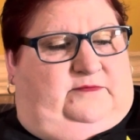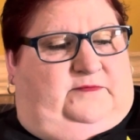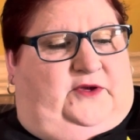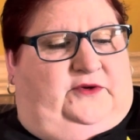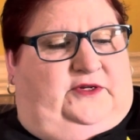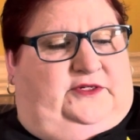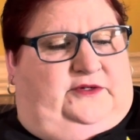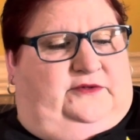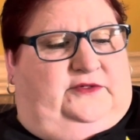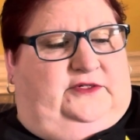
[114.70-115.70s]

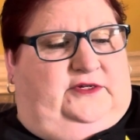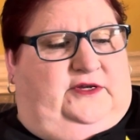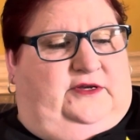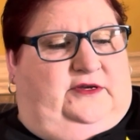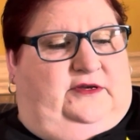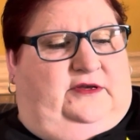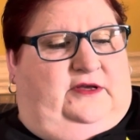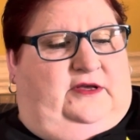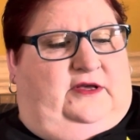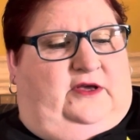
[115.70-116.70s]
Beatitudes
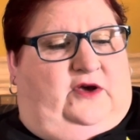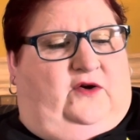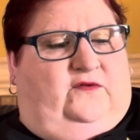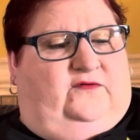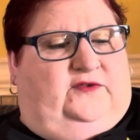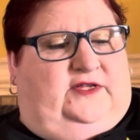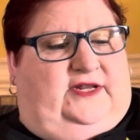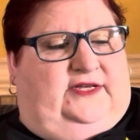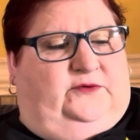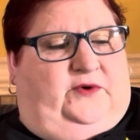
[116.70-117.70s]
over the
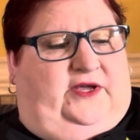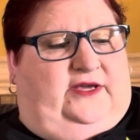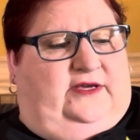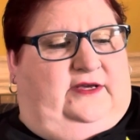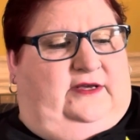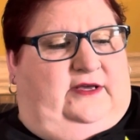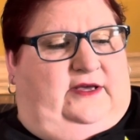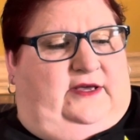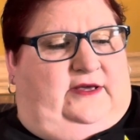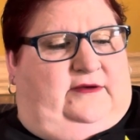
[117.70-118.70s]
next week.
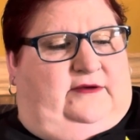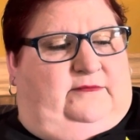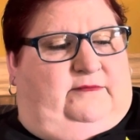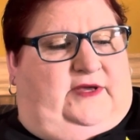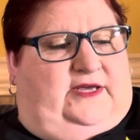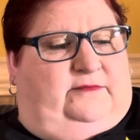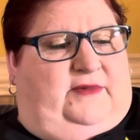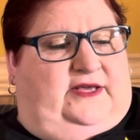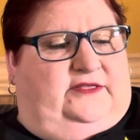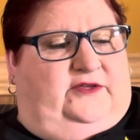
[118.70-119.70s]
In
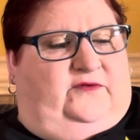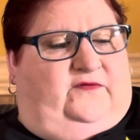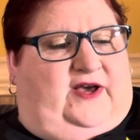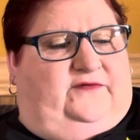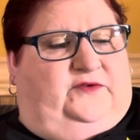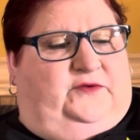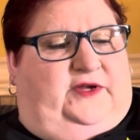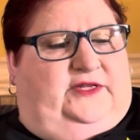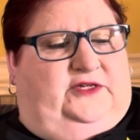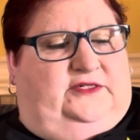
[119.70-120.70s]
Matthew 5
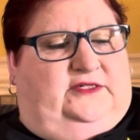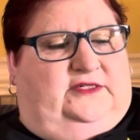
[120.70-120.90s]
3, Jesus